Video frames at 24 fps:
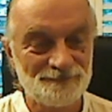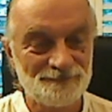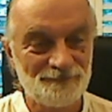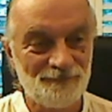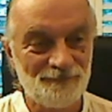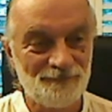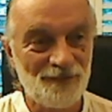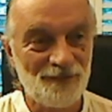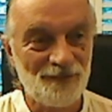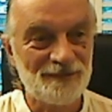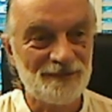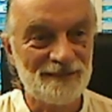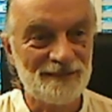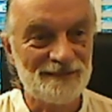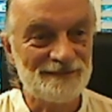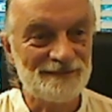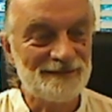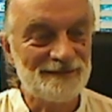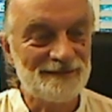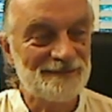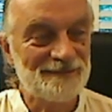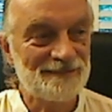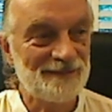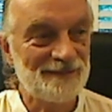Okay,
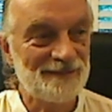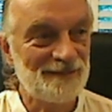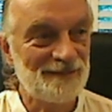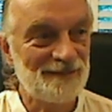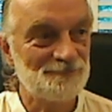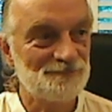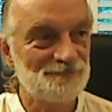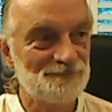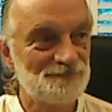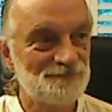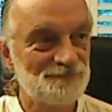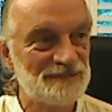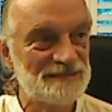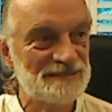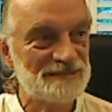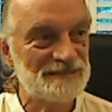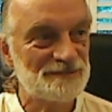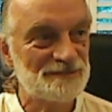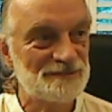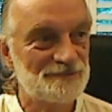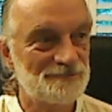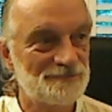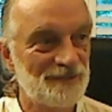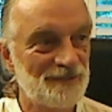then I'm
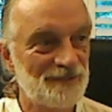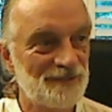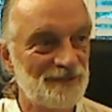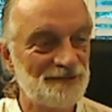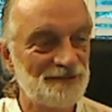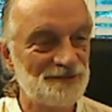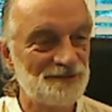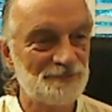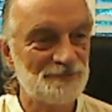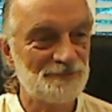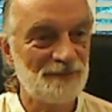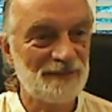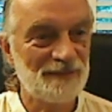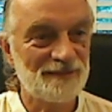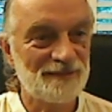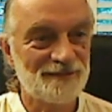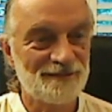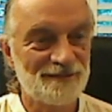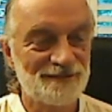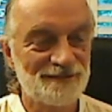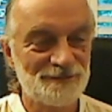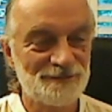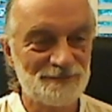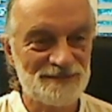just ready to make
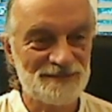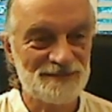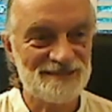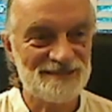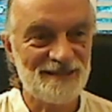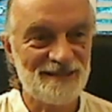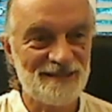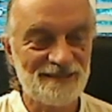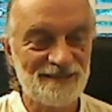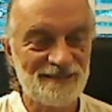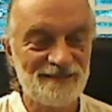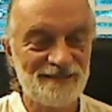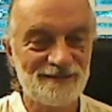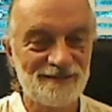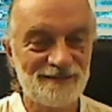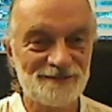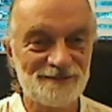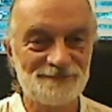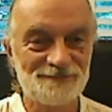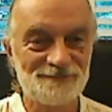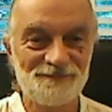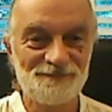another mistake here.